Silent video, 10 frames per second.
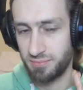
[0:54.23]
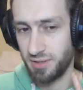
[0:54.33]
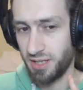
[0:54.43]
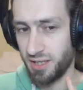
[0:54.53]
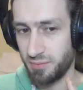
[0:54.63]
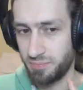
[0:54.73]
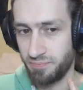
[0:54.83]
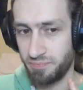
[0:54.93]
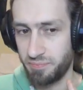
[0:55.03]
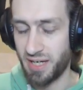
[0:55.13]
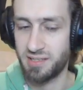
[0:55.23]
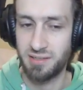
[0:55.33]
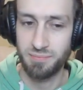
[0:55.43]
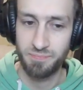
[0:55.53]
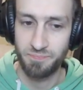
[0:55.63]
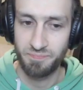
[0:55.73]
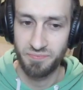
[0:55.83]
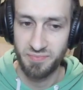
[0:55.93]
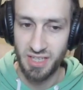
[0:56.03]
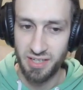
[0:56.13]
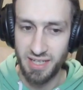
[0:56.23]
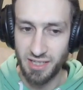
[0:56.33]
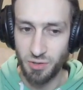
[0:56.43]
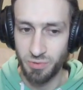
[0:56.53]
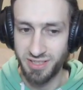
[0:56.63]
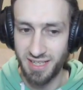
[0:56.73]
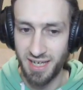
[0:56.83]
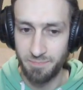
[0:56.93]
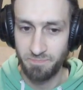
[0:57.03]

pattern that you want to get.